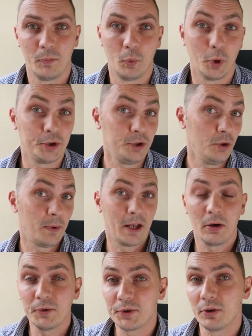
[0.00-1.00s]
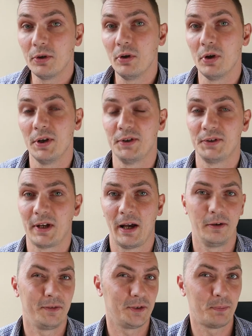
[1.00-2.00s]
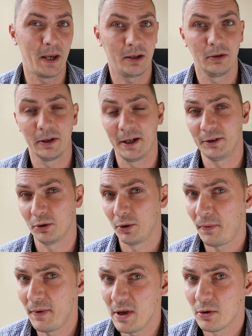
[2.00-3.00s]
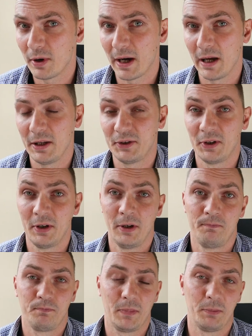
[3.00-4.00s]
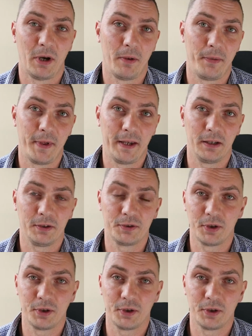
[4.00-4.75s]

What you may also do is kind of speculate or theorize about things.